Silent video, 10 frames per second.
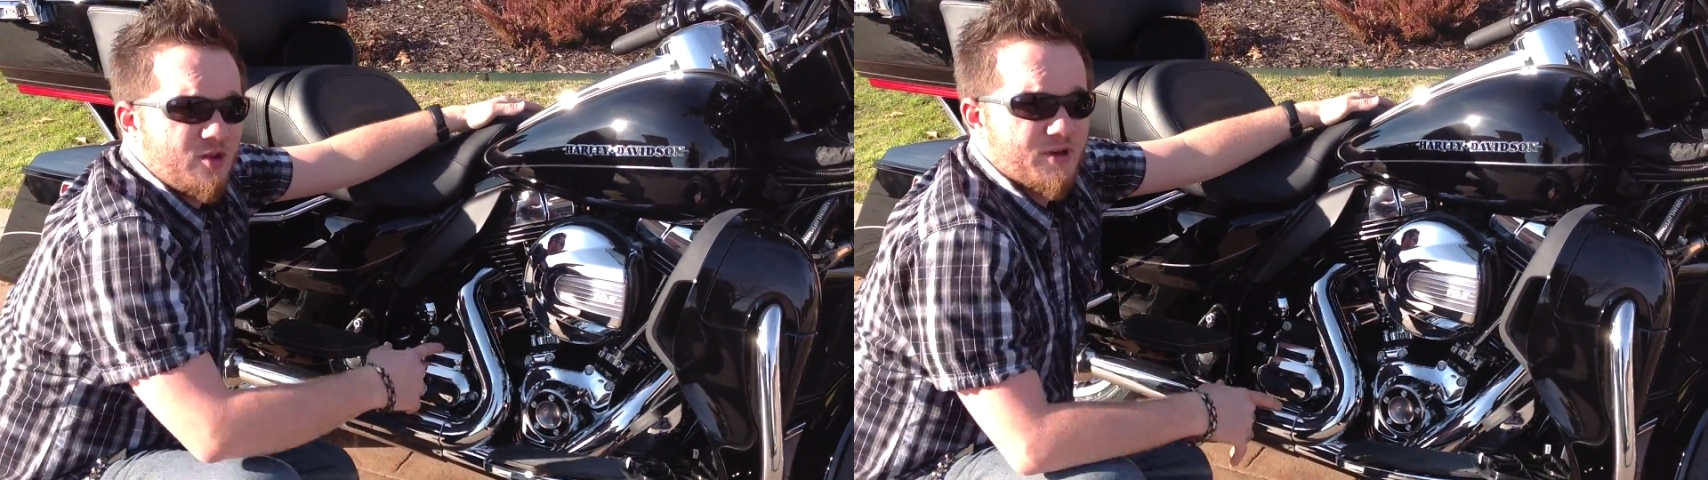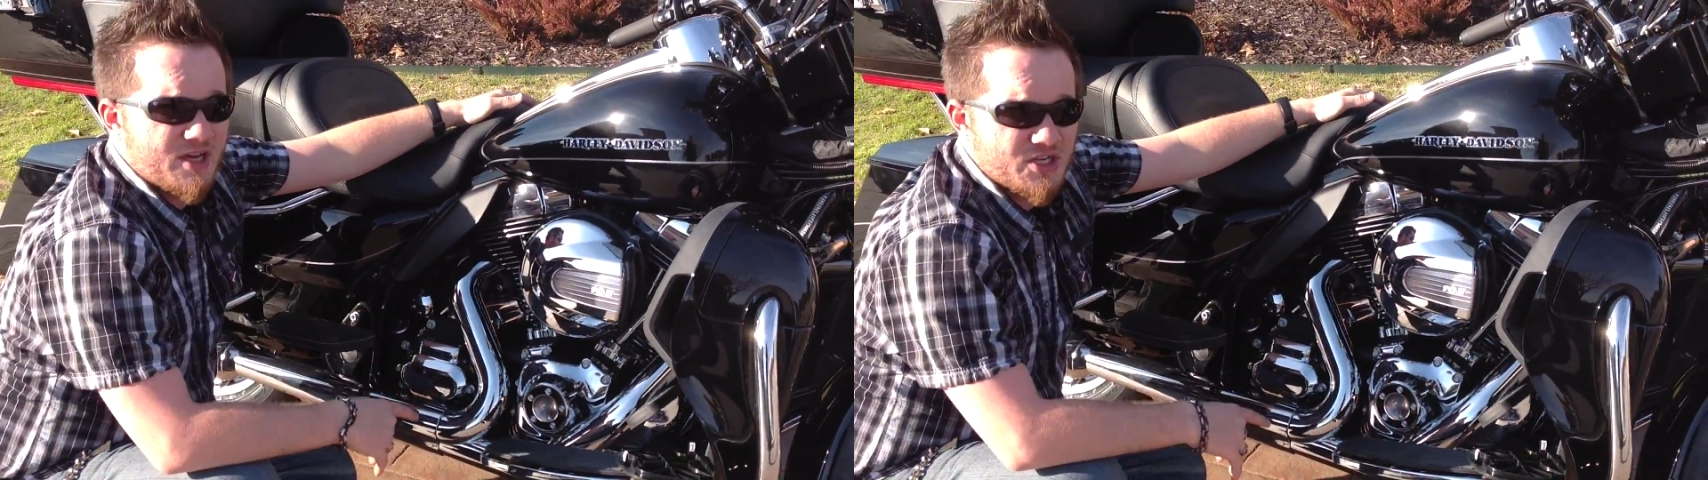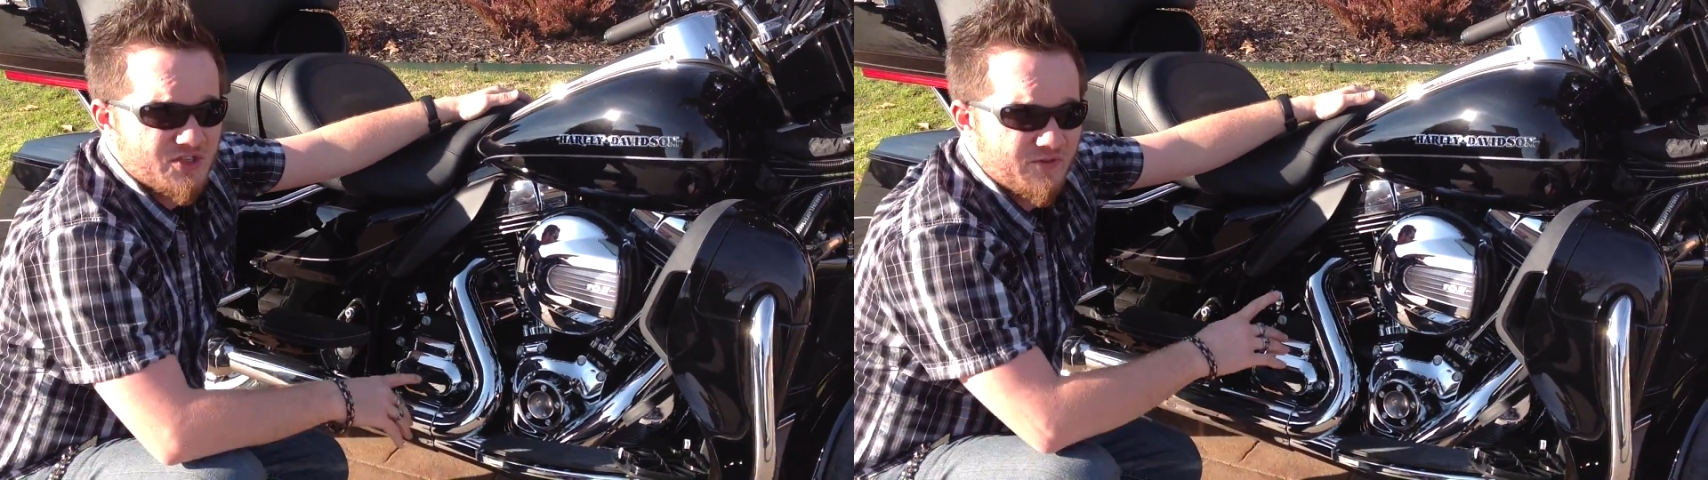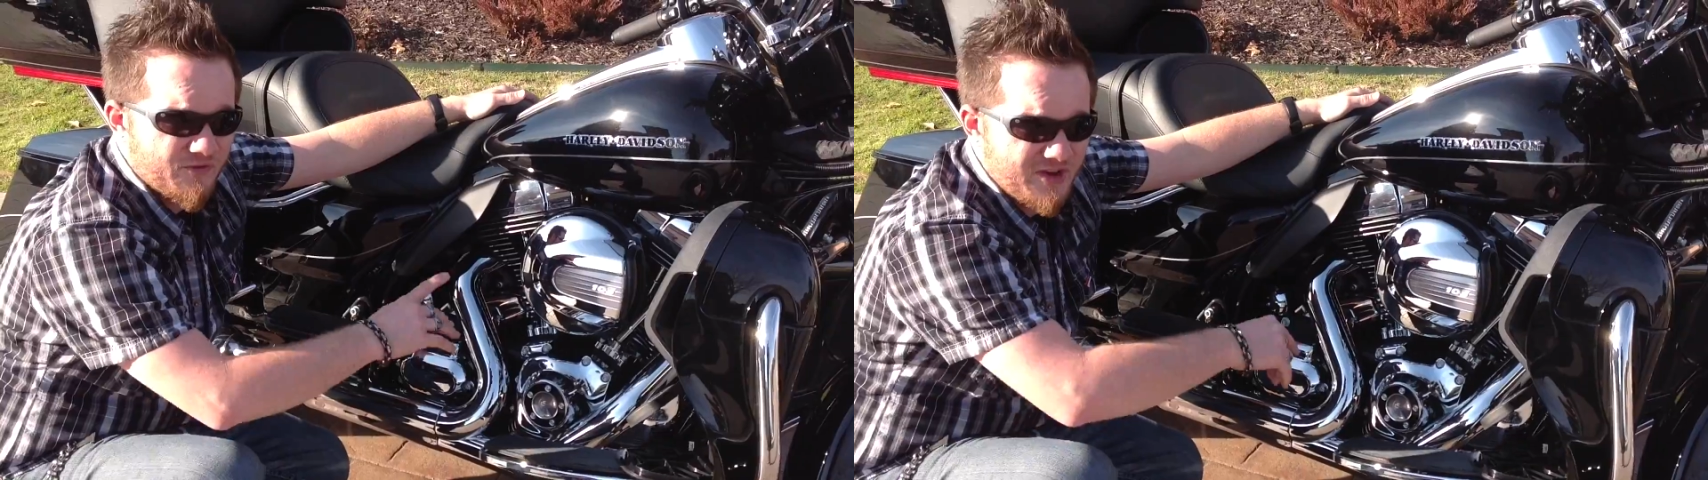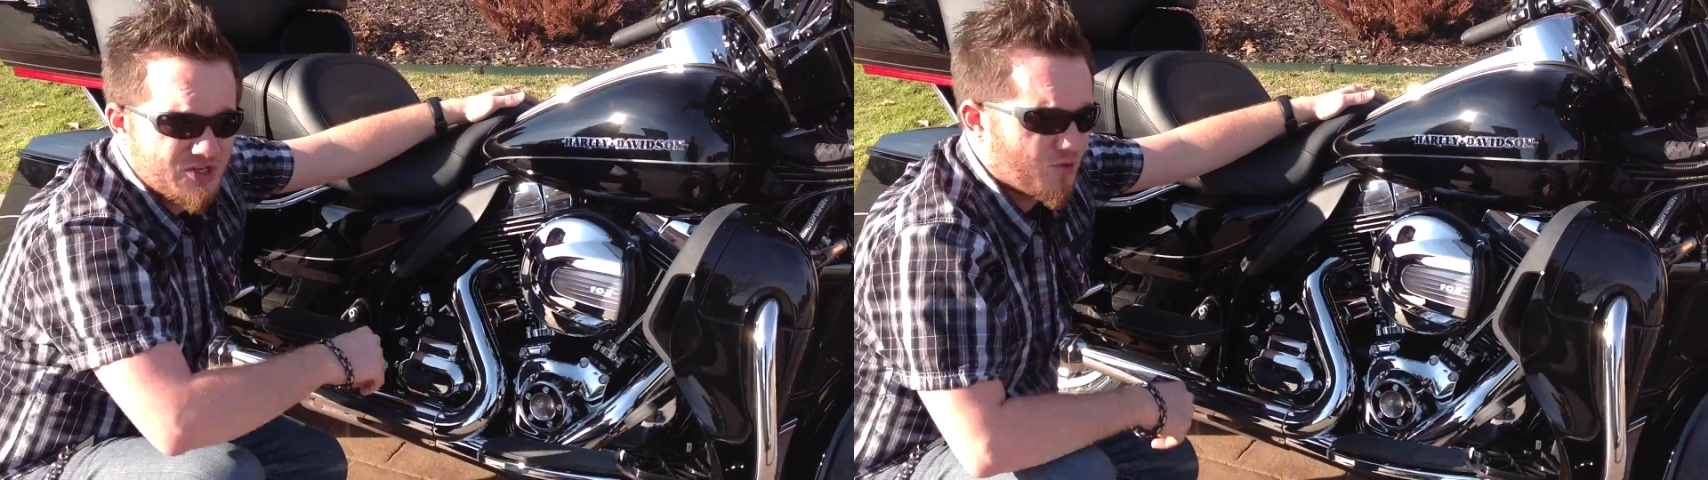cubic inch
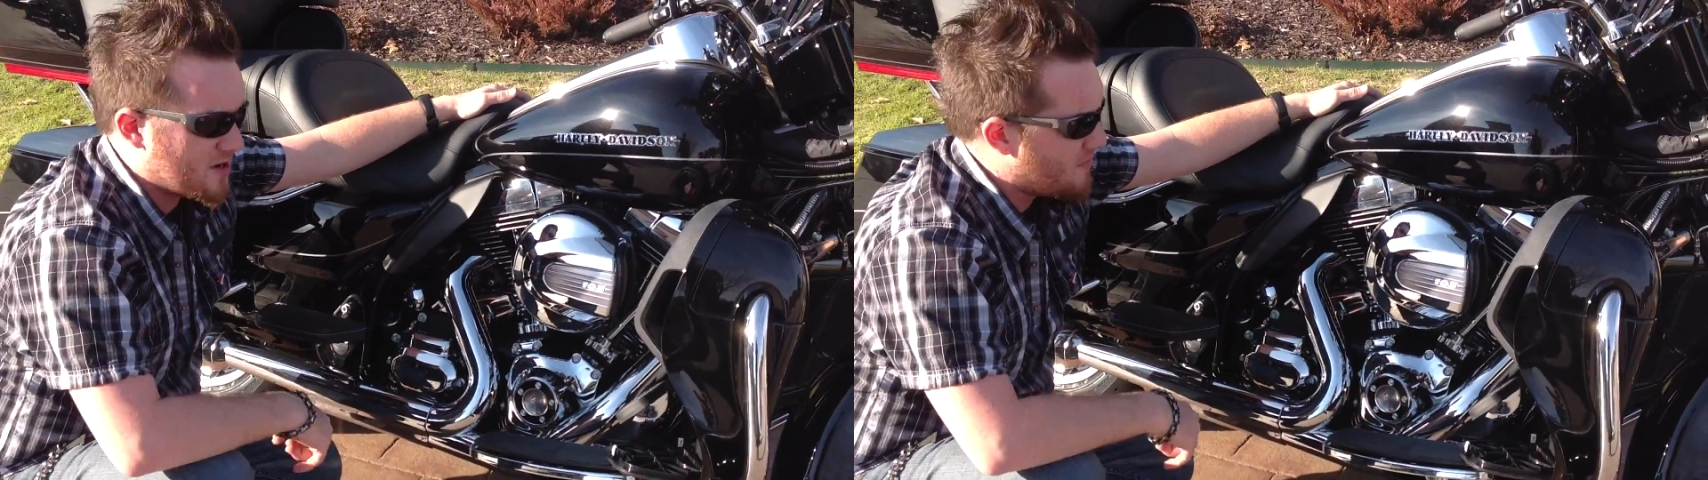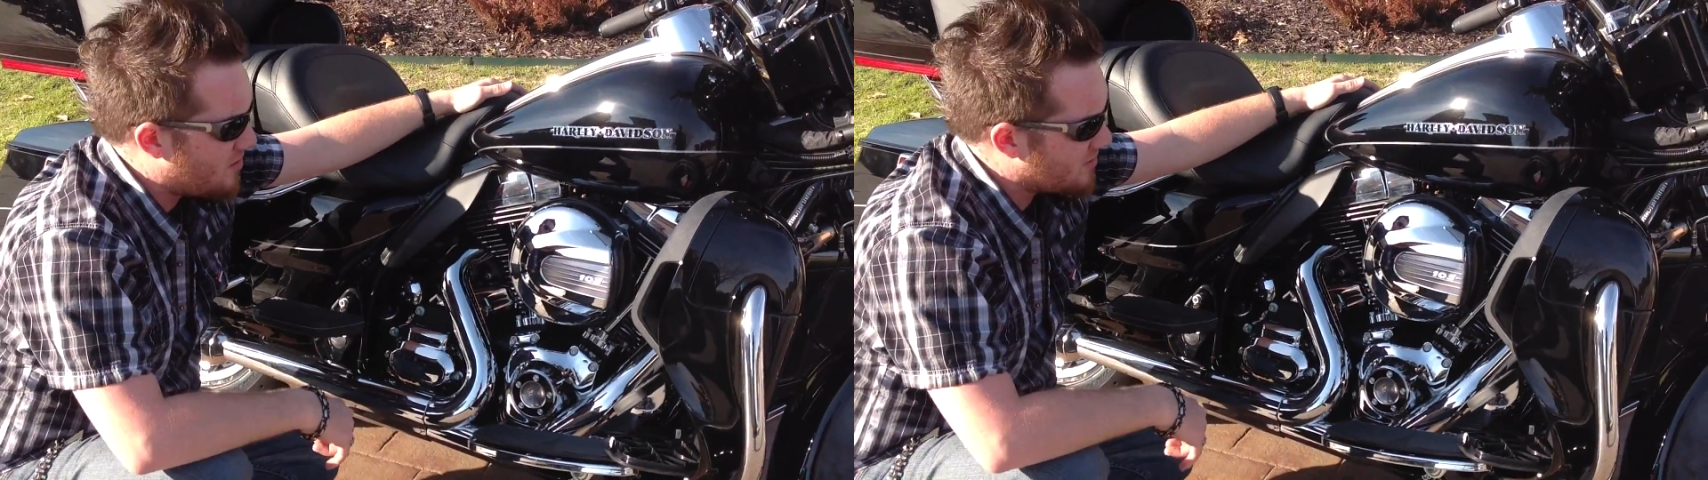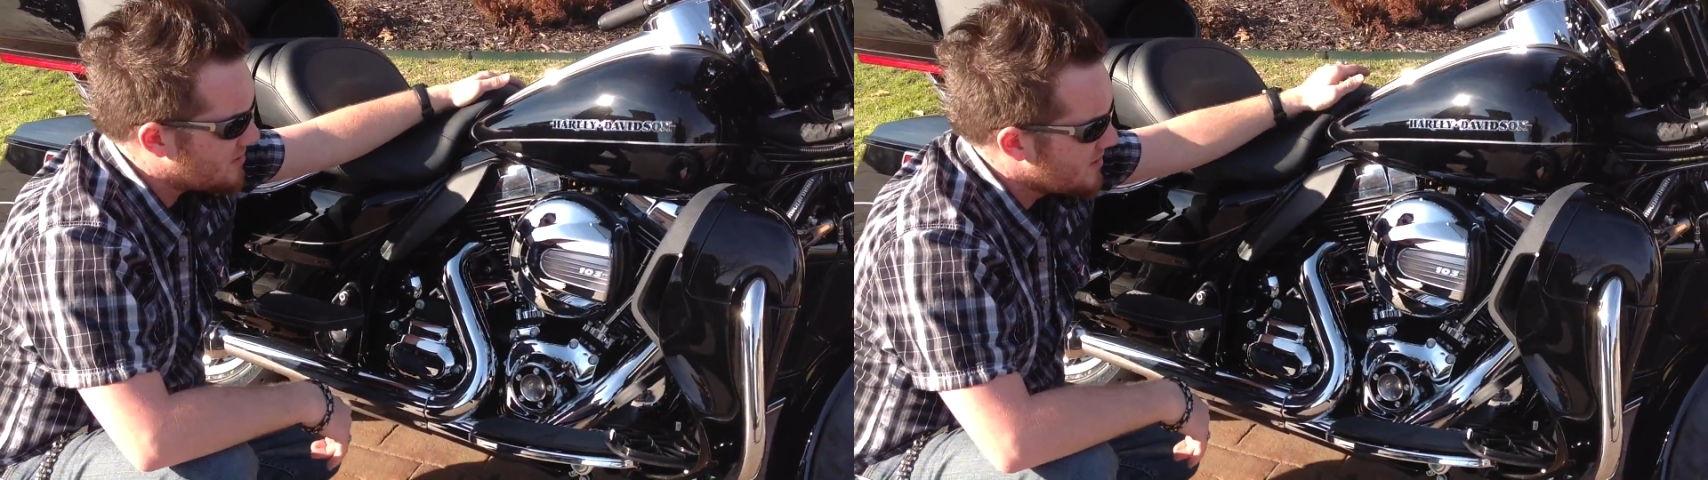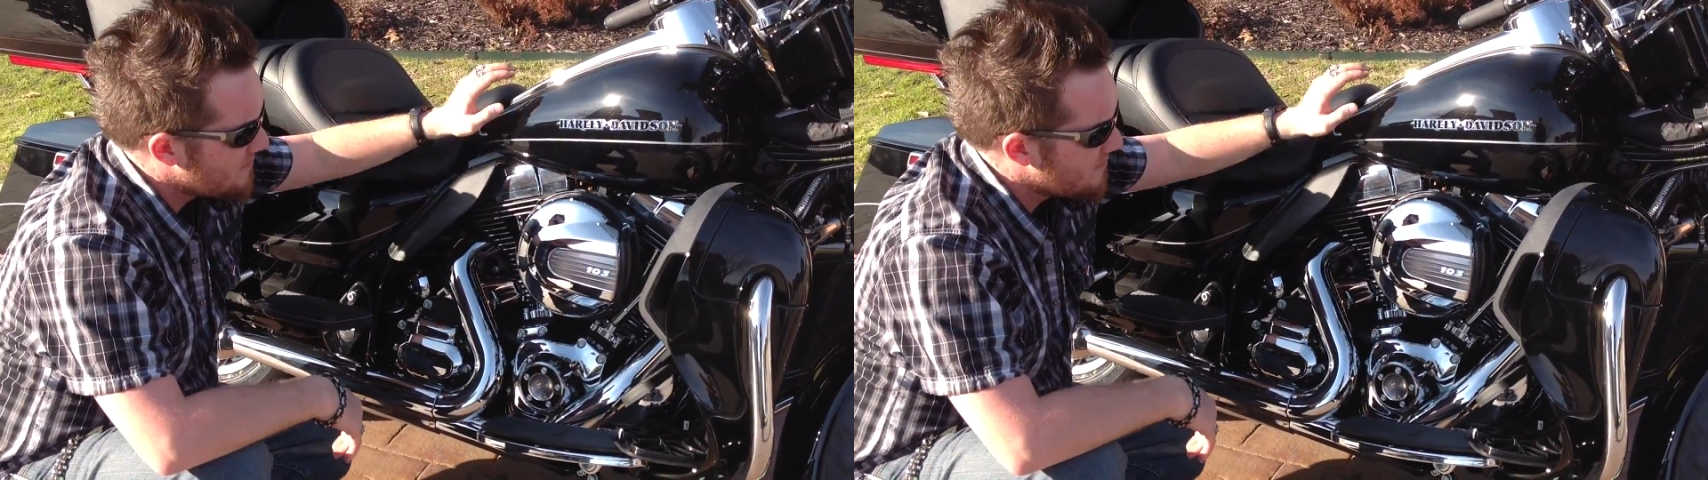V-twin motor,